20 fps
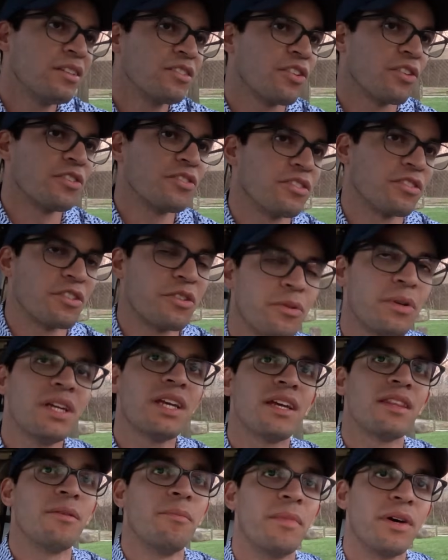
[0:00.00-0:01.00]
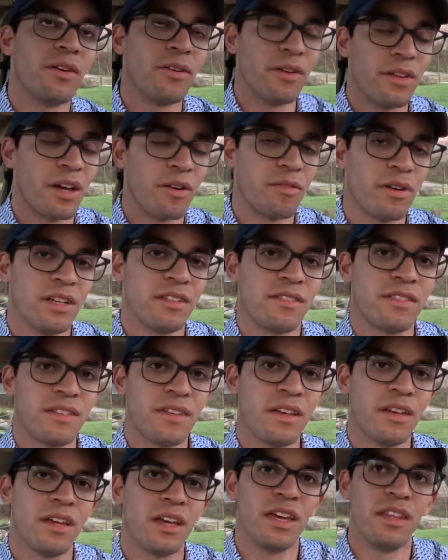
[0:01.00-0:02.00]
There's a creek in the middle that
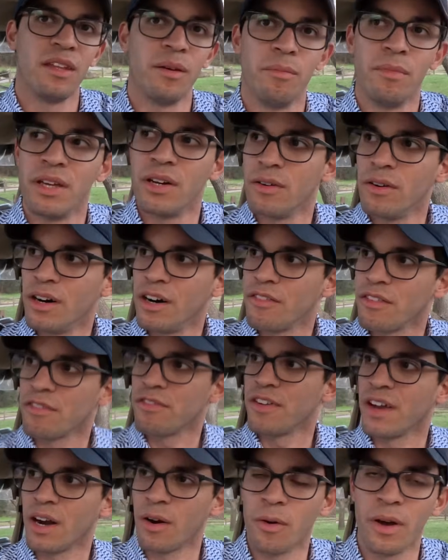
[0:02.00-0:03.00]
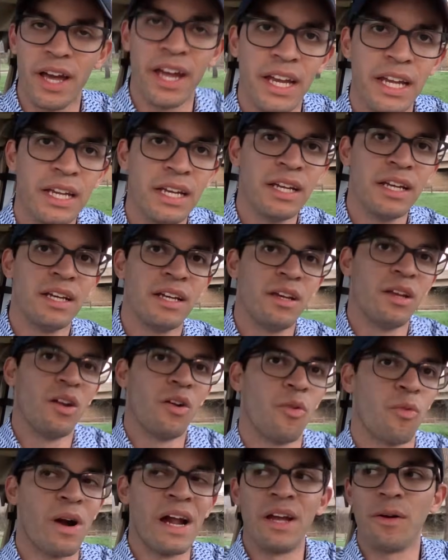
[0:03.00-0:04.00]
runs in the middle of the fairway,
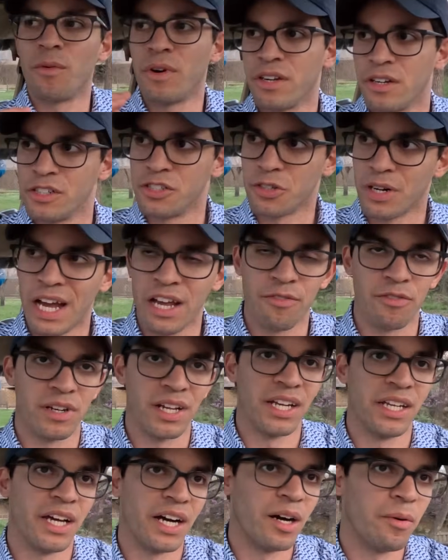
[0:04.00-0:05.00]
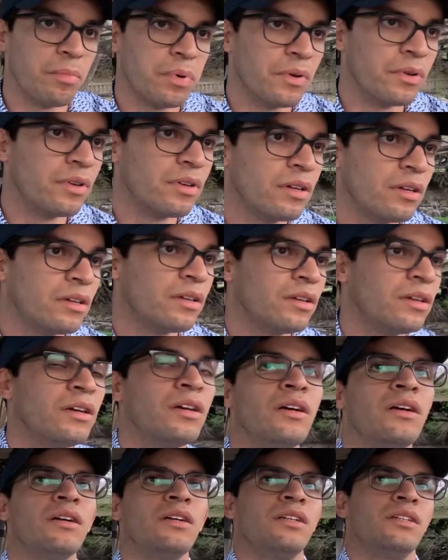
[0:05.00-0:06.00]
right where your drive would end up.
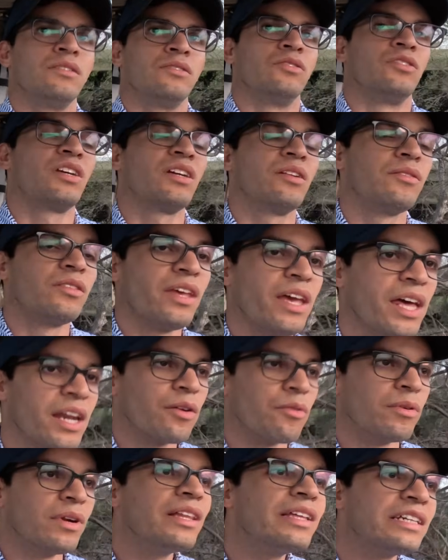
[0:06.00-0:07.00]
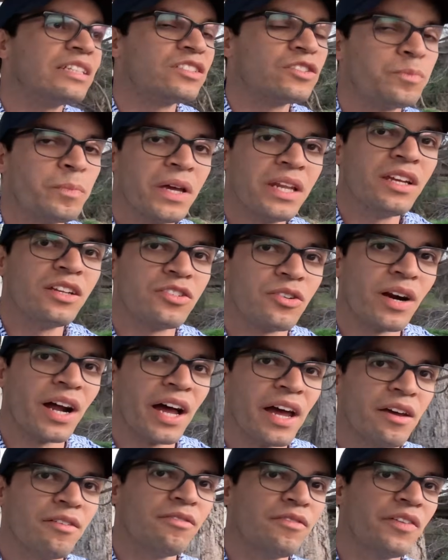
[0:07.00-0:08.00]
You can hit a really spinny
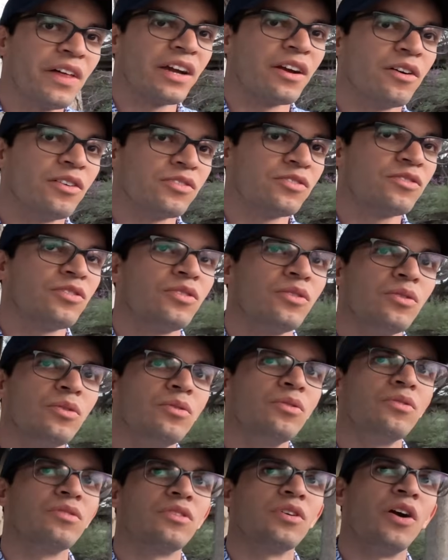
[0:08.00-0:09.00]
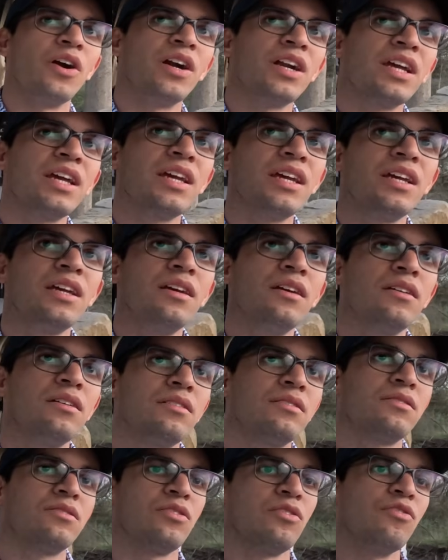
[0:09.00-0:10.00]
drive that goes 230,
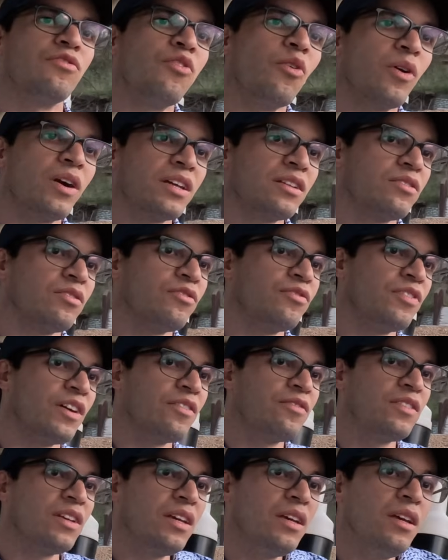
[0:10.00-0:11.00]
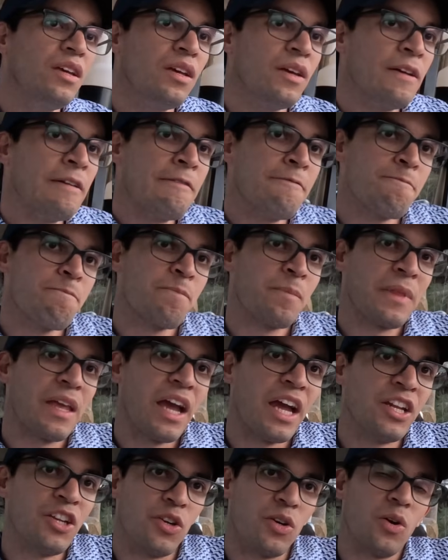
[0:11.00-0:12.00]
240, 250,
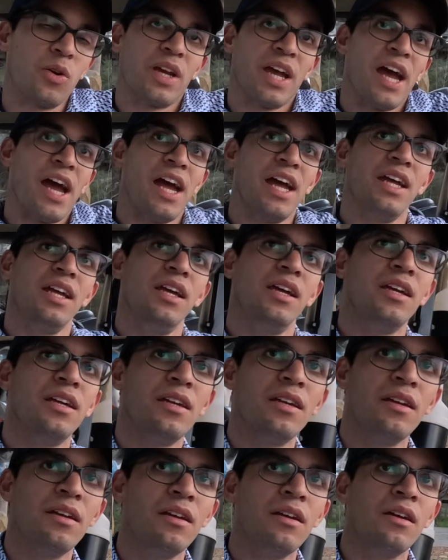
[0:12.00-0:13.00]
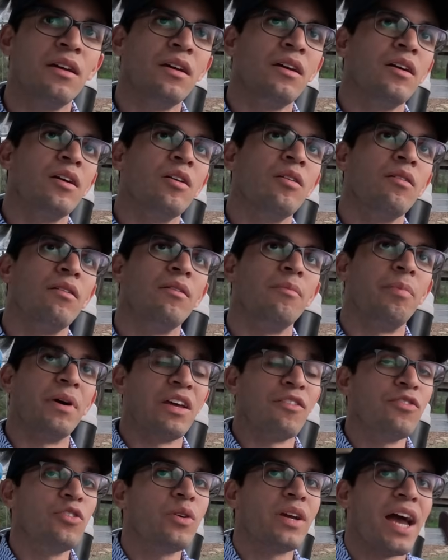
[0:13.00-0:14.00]
and you're okay. But
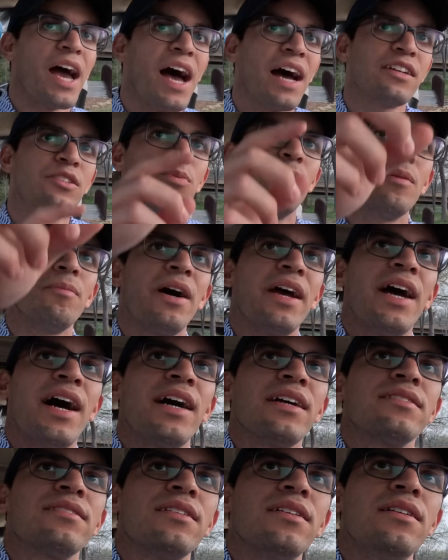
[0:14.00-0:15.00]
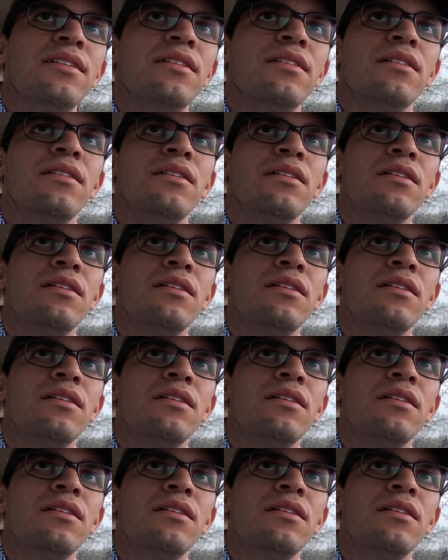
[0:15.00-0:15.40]
if you catch one by accident,